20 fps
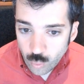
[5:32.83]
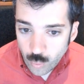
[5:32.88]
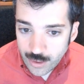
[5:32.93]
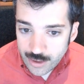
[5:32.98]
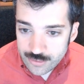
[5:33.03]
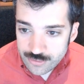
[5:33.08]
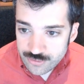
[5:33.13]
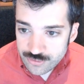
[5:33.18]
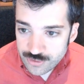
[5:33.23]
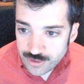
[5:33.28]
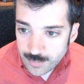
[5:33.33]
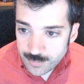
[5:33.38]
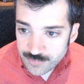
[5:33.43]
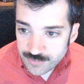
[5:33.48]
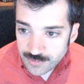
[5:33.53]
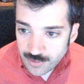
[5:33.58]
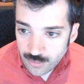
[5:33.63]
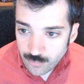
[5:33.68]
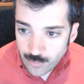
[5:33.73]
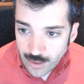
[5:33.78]
Where
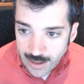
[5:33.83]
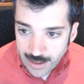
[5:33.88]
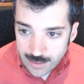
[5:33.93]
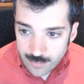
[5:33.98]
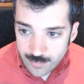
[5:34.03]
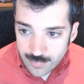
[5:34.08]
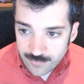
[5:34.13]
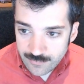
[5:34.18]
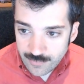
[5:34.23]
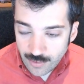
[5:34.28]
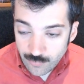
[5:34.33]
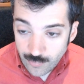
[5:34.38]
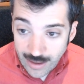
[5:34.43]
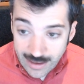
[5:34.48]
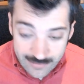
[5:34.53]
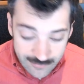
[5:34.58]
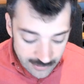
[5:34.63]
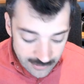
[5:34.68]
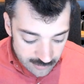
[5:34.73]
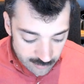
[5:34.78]
ships arrive
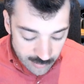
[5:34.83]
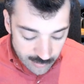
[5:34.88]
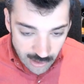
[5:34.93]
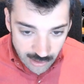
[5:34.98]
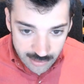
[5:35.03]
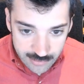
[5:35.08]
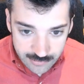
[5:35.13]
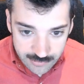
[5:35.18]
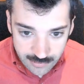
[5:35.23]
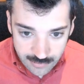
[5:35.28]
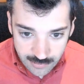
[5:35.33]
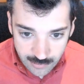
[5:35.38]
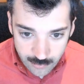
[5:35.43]
arrive and depart,